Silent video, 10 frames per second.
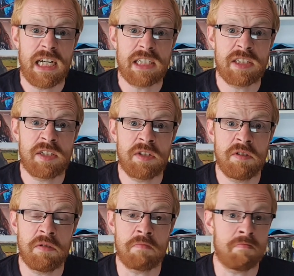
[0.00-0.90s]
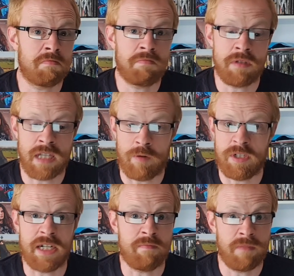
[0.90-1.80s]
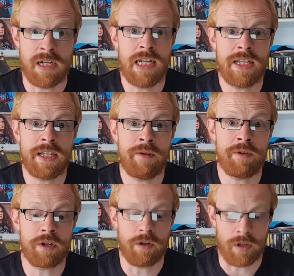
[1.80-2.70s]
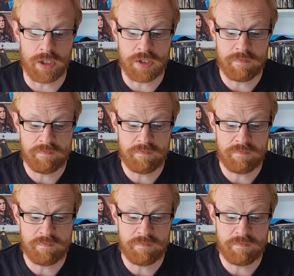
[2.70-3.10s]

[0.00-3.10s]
So that was it. I laid down the gauntlet.